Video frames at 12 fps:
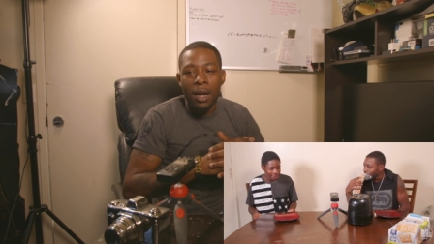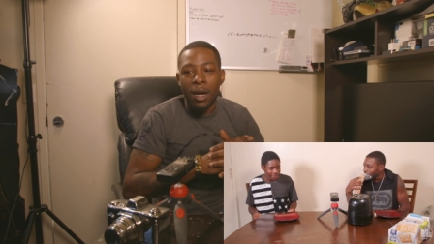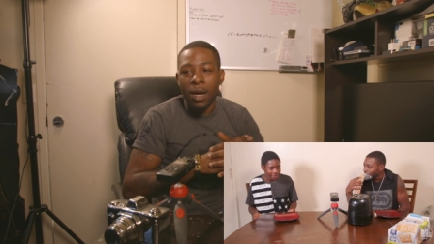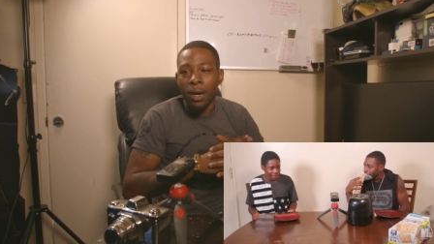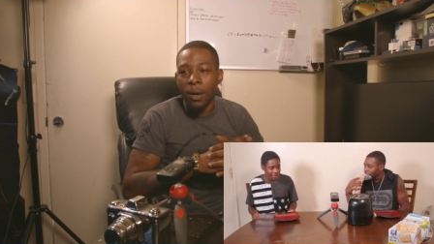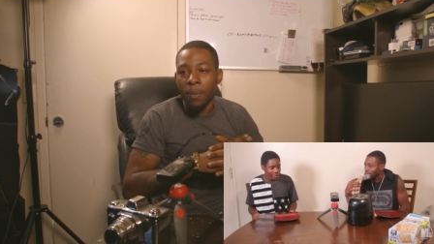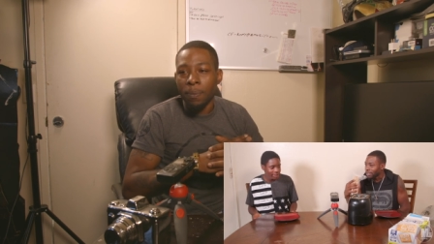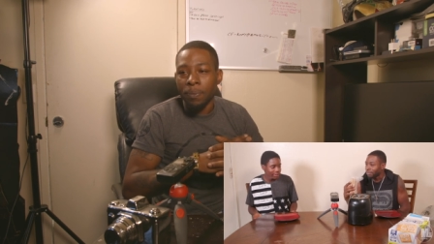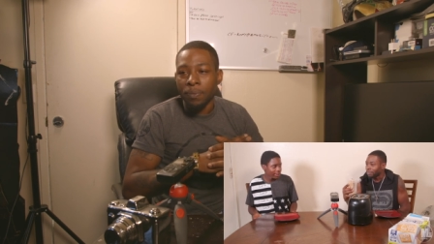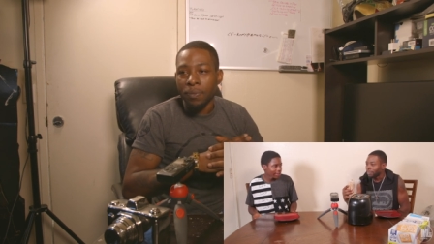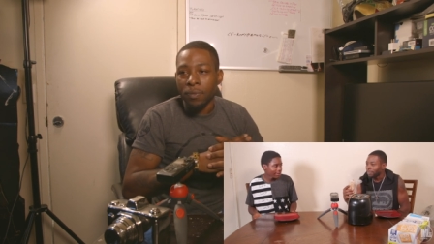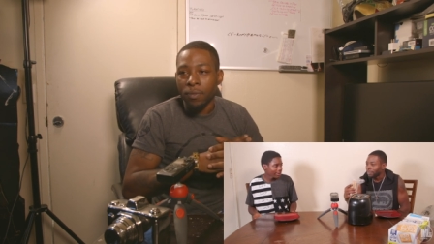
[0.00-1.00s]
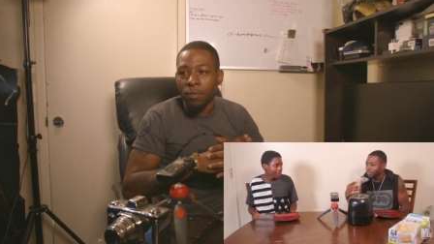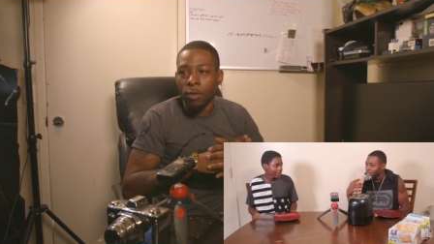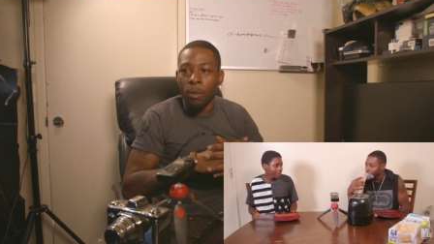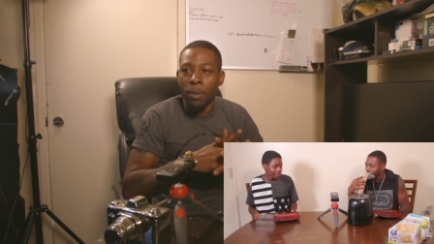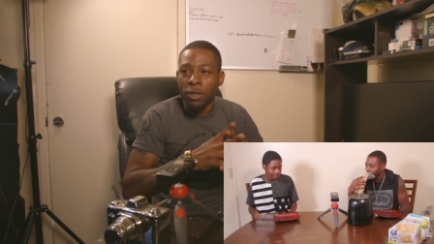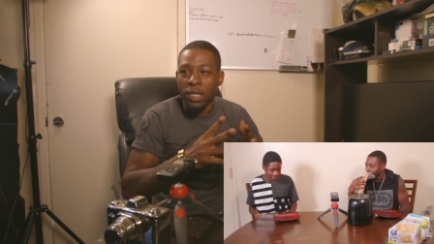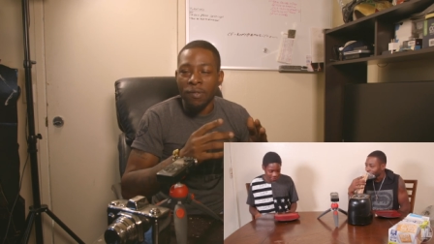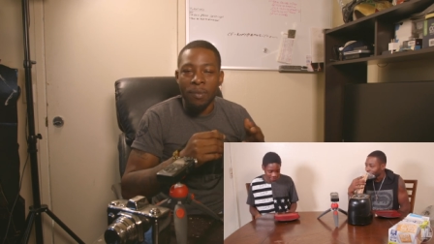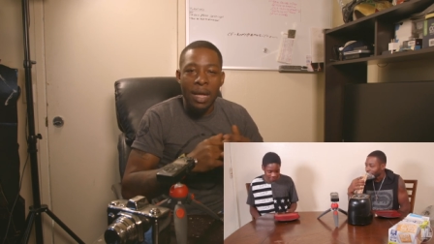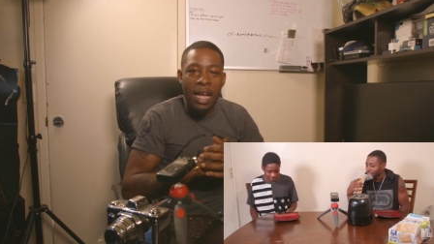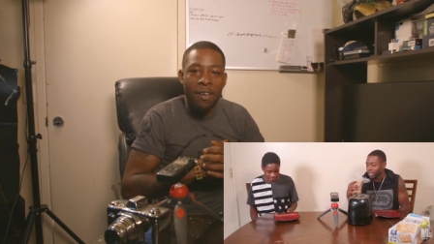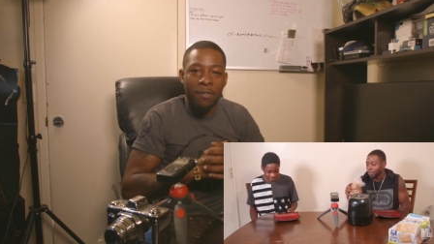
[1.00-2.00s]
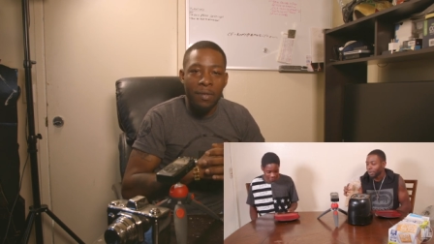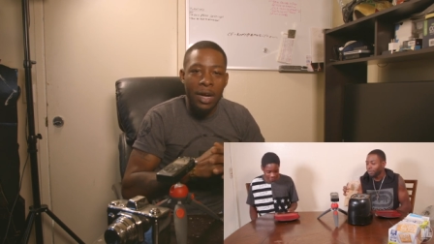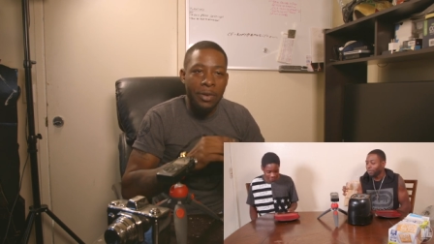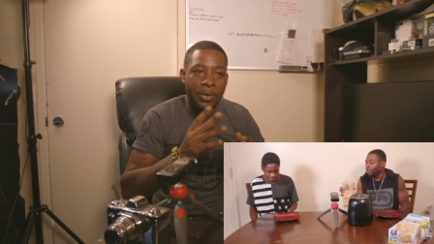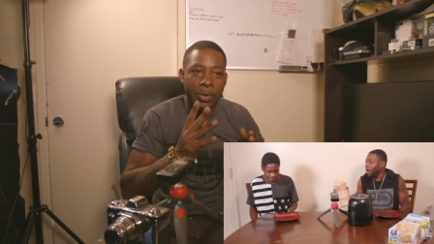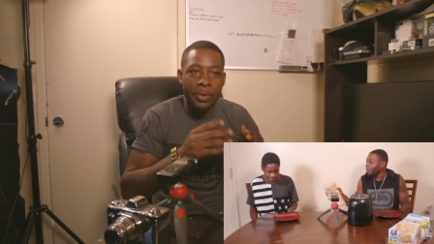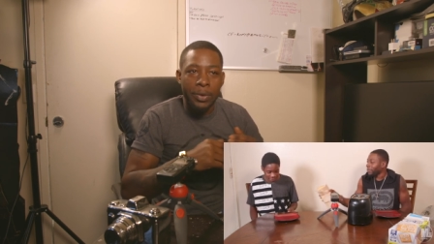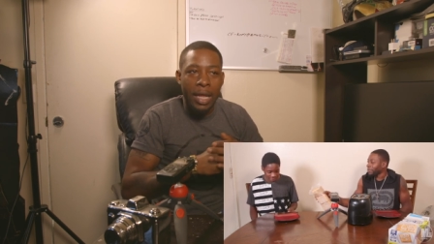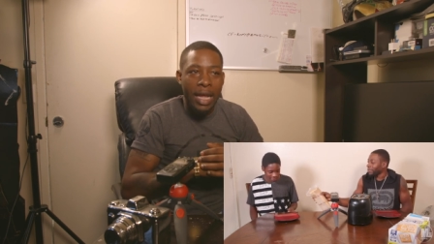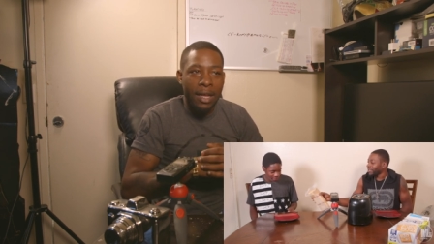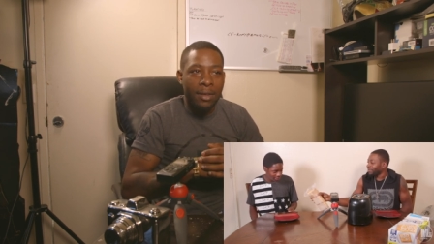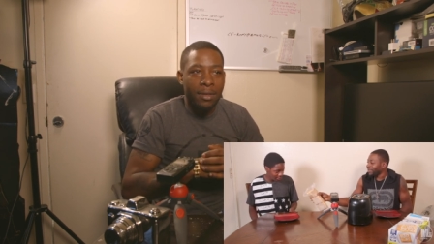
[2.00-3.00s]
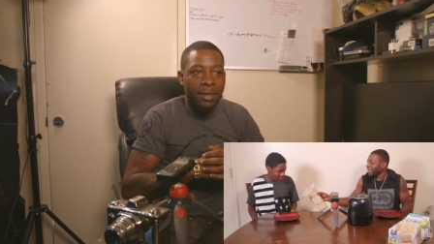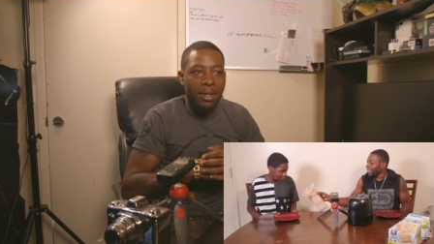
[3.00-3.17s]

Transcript: Um, well, most of them have under like